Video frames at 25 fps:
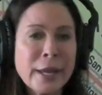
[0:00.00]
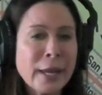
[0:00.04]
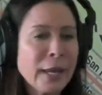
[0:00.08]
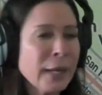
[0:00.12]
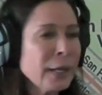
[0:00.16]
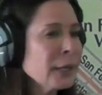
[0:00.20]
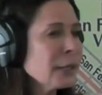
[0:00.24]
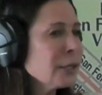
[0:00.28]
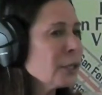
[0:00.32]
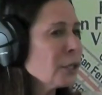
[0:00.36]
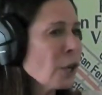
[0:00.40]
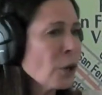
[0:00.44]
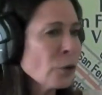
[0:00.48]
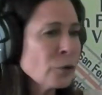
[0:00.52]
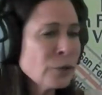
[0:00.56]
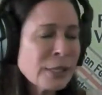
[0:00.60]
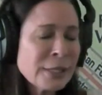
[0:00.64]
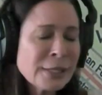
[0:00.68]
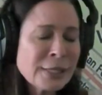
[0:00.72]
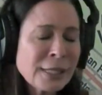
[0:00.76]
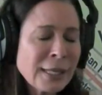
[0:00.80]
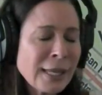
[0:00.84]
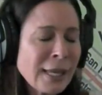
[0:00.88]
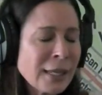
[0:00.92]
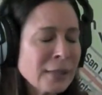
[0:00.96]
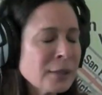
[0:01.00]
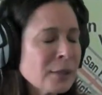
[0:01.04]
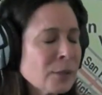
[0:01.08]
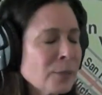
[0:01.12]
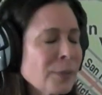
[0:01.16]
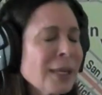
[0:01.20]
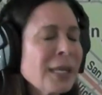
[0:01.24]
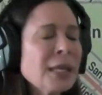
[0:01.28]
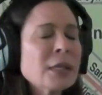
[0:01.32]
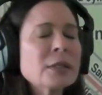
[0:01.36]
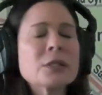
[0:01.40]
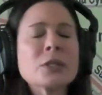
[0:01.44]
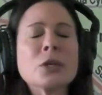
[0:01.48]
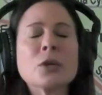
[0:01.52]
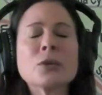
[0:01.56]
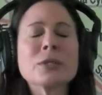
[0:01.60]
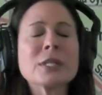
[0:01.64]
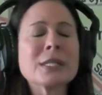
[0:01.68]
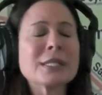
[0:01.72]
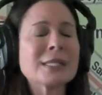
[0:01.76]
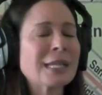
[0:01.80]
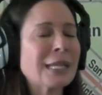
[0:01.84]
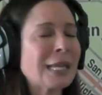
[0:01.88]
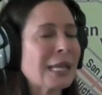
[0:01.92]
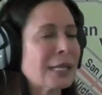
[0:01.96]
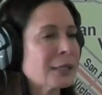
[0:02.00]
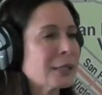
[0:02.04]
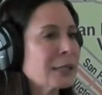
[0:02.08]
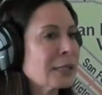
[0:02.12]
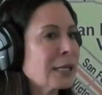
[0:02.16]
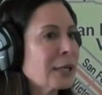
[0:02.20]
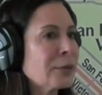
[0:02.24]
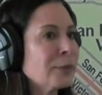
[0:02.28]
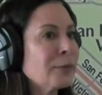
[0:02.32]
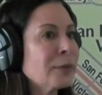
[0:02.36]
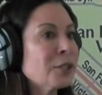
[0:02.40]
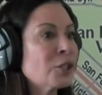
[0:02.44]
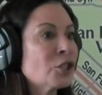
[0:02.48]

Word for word: And it's no diss against me, it's no diss against him,